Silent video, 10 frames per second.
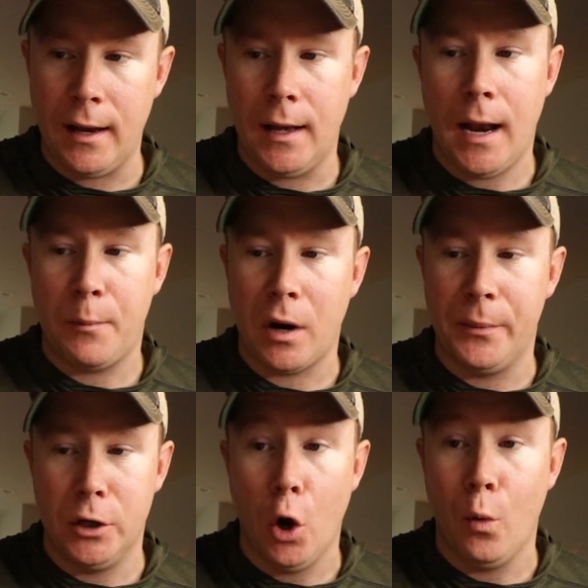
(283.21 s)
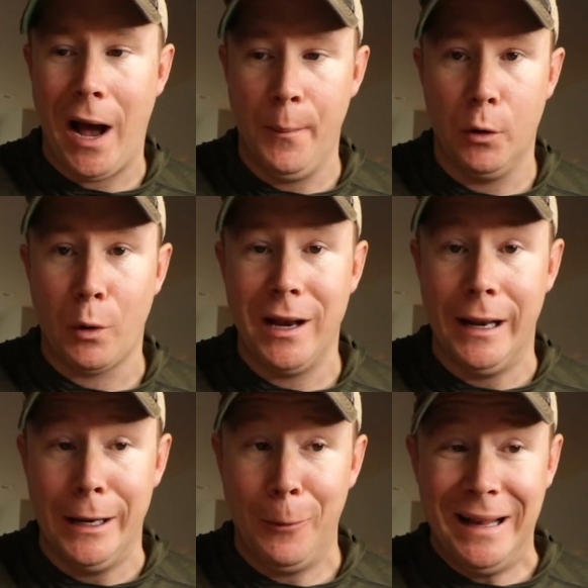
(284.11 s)
and I probably know why, but write it
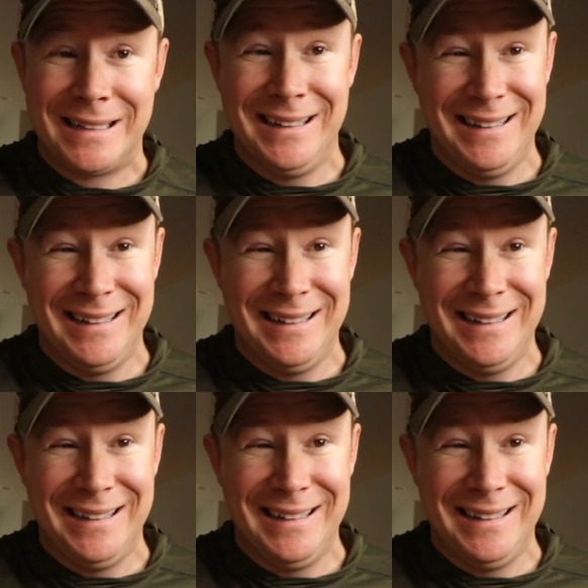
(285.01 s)
anyways.